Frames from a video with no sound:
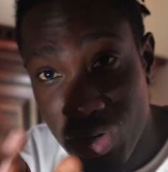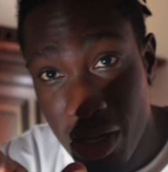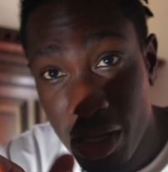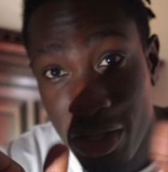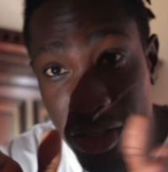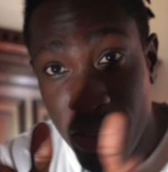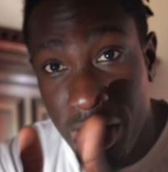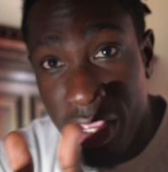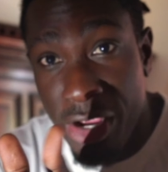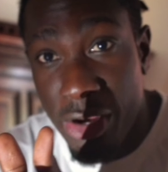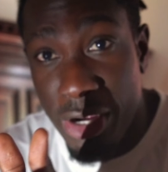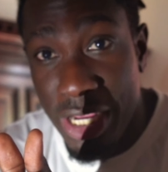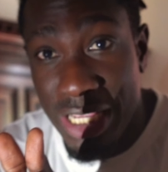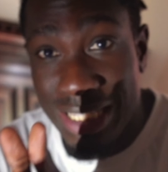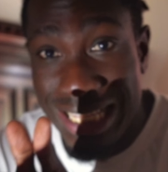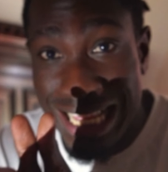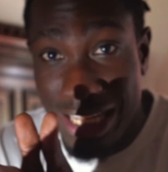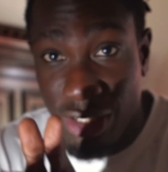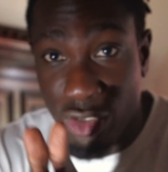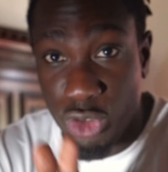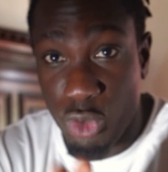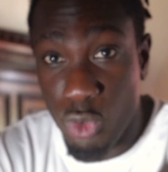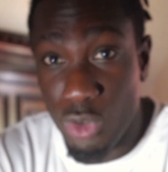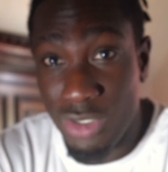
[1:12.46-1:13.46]
done there is
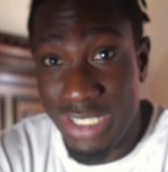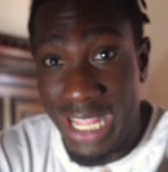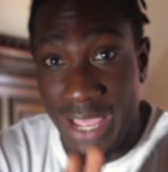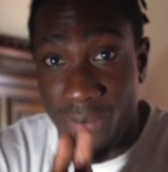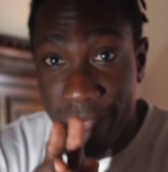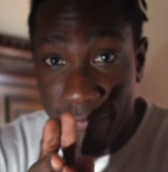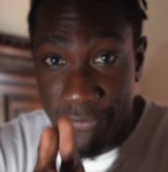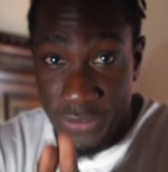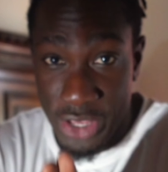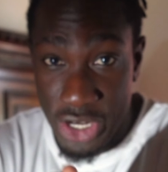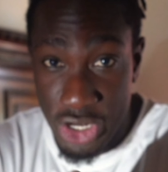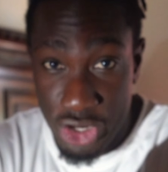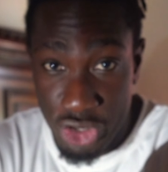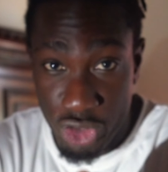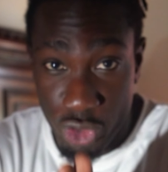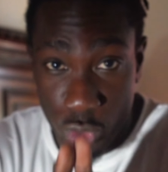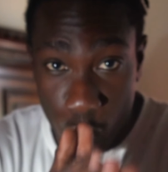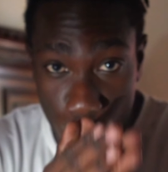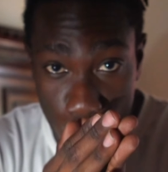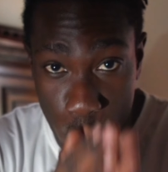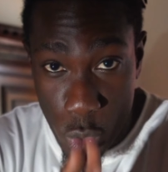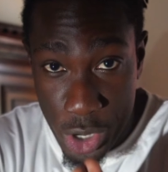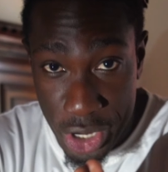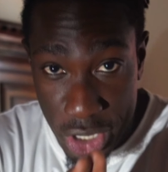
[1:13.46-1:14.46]
as soon as I finish
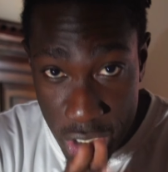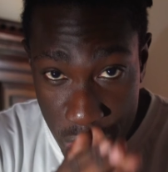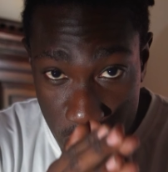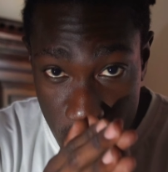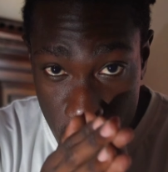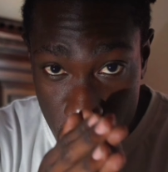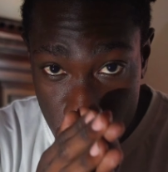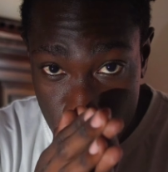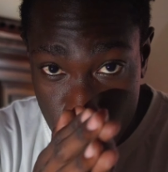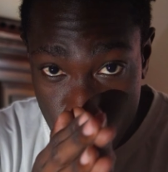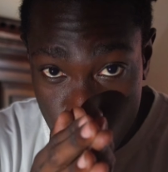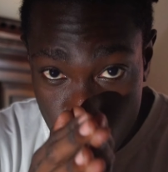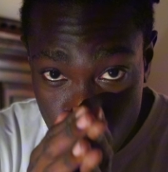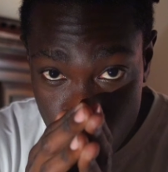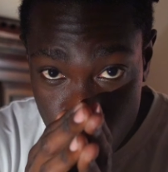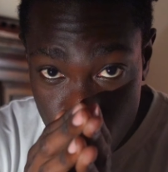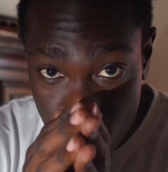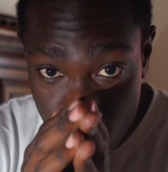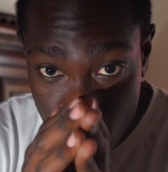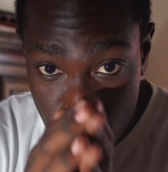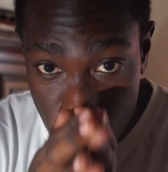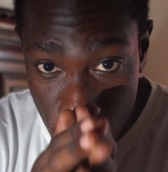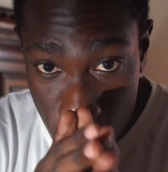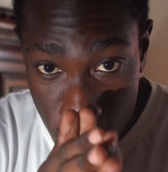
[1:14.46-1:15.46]
one
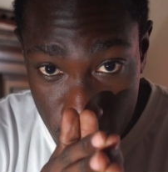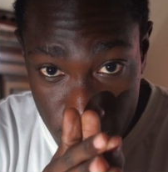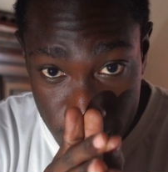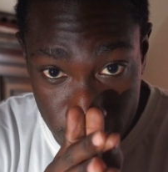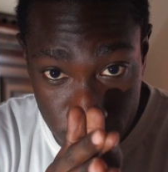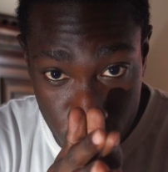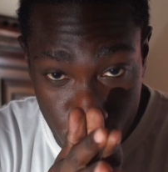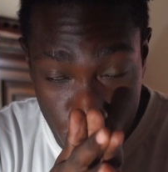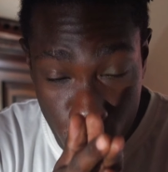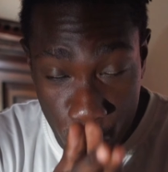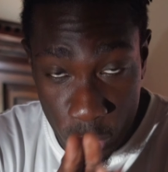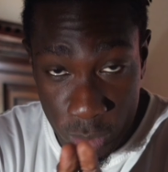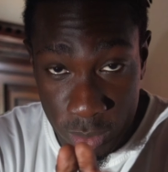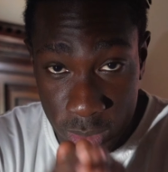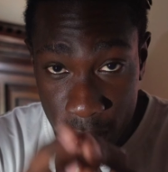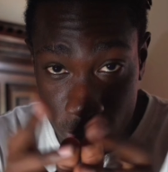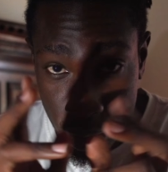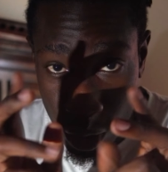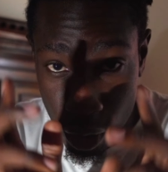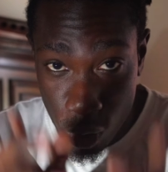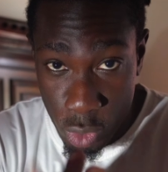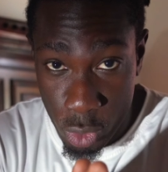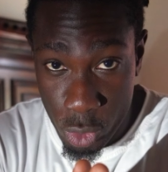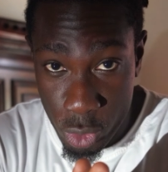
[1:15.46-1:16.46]

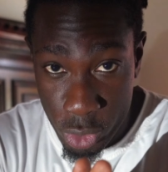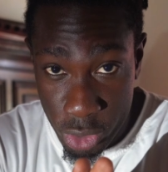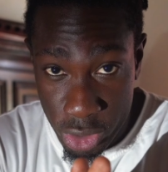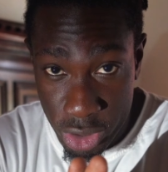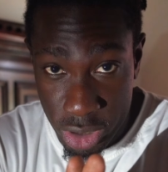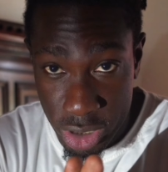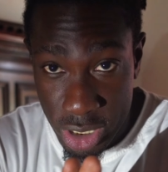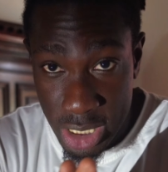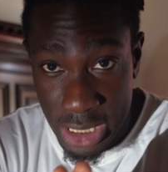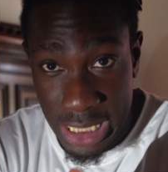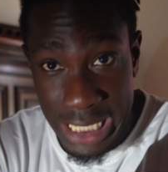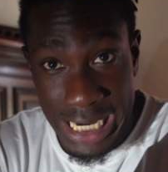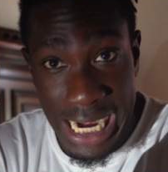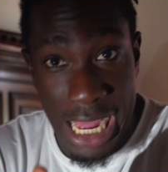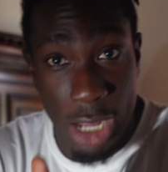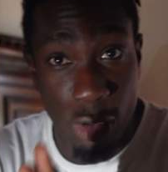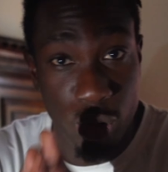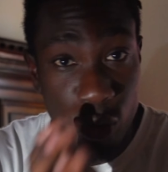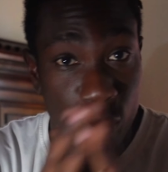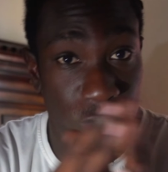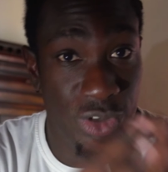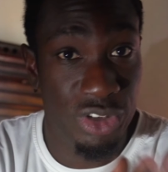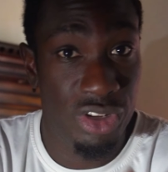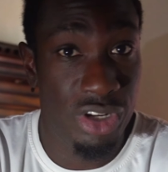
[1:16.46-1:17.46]
chord, then I'll
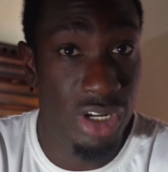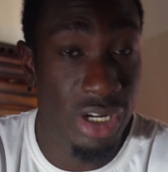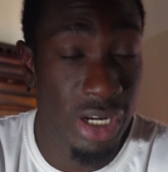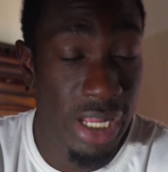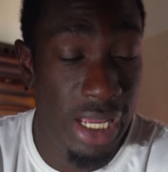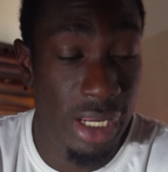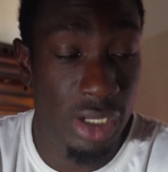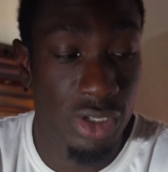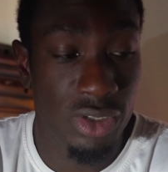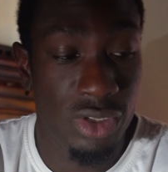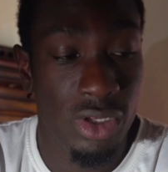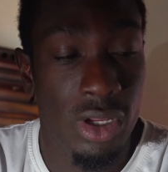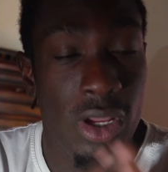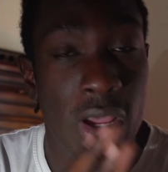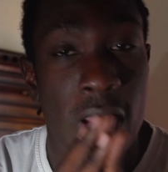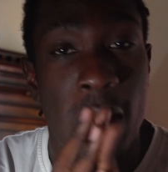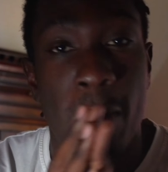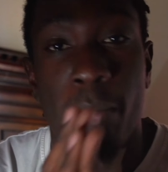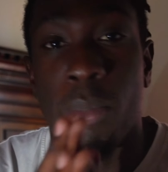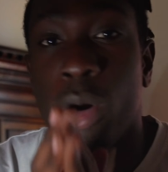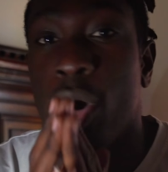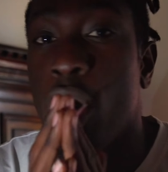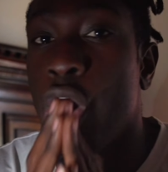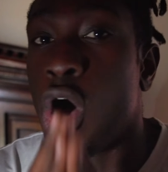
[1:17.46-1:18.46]
switch to the next.
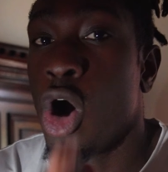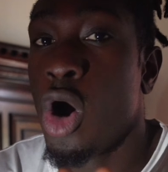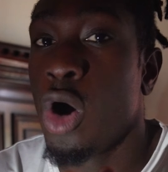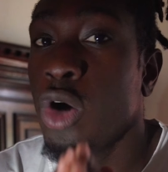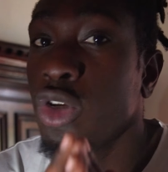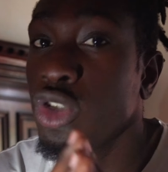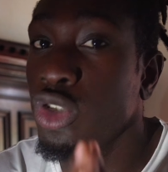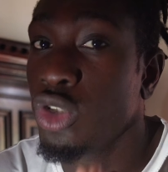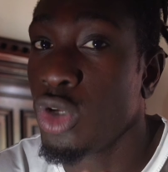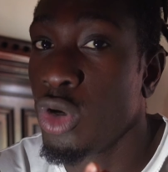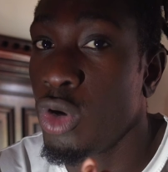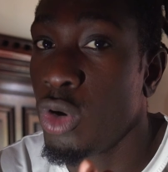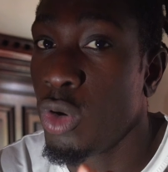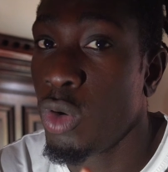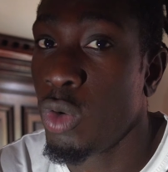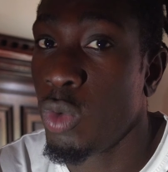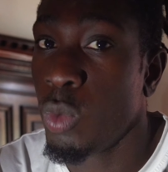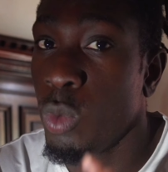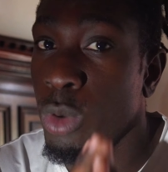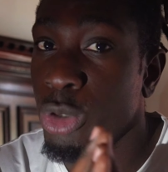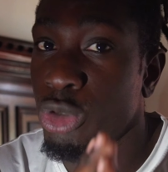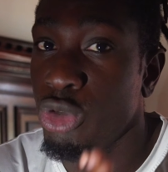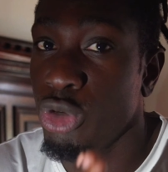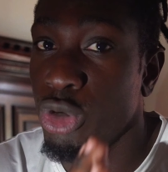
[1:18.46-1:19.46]
But also
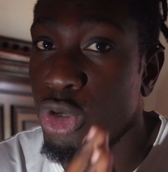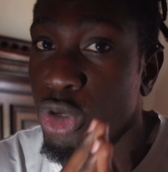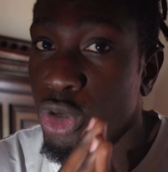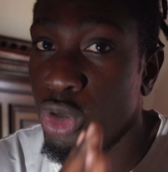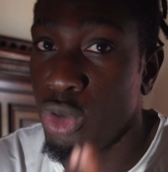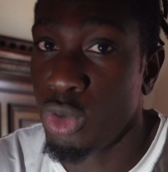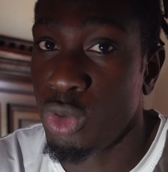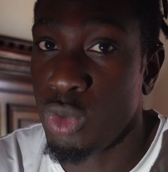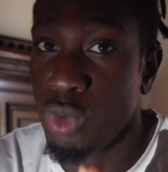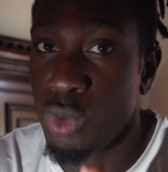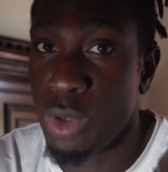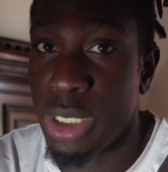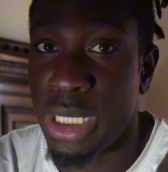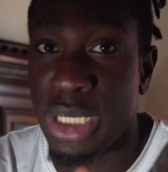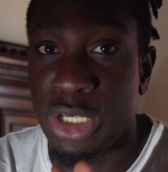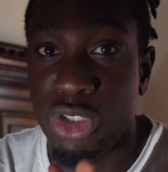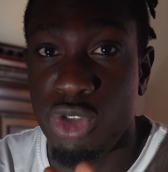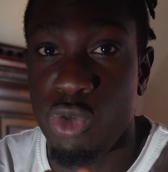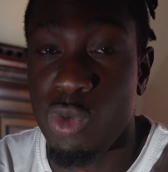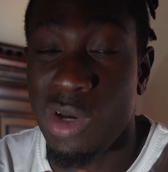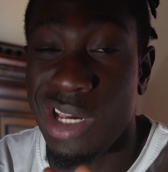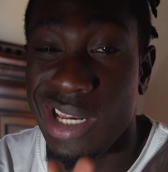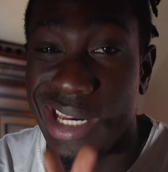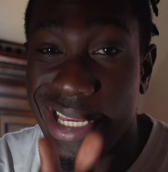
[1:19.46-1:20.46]
what you can do is
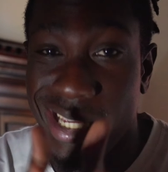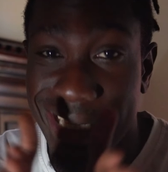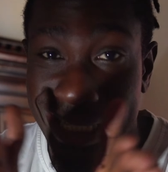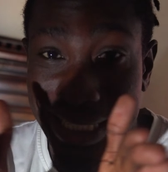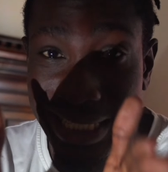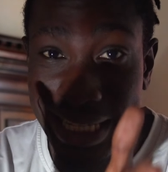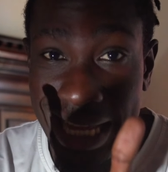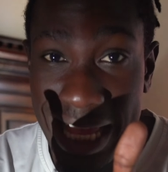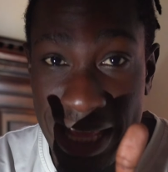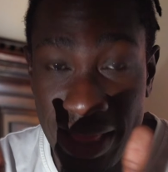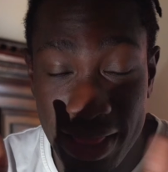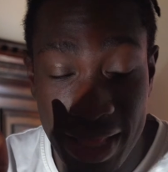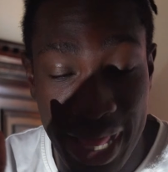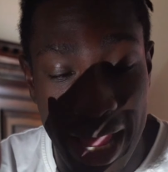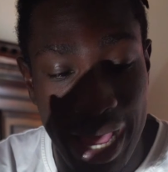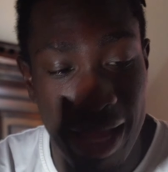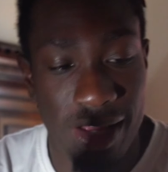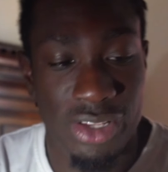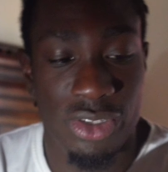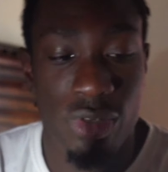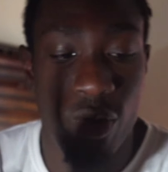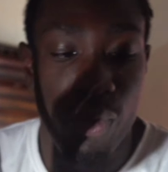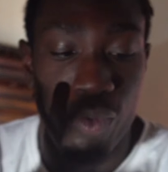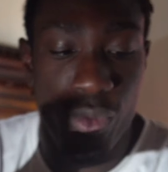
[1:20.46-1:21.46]
you can extend
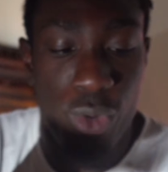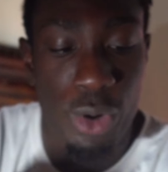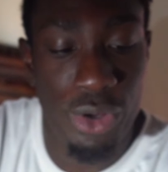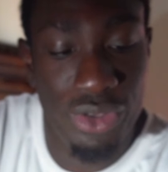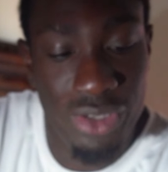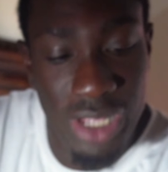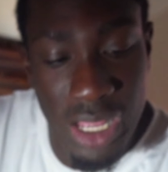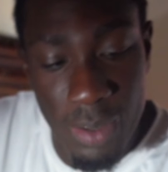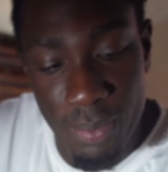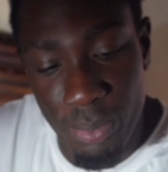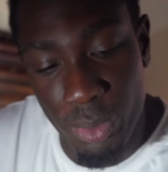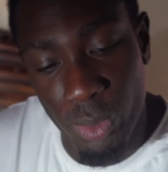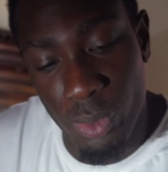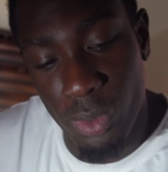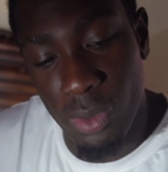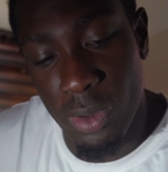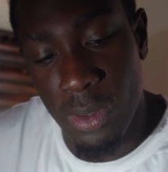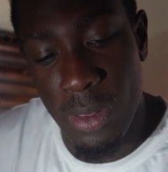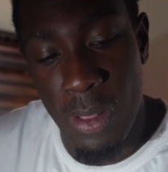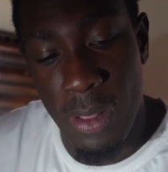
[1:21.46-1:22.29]
that. So for example,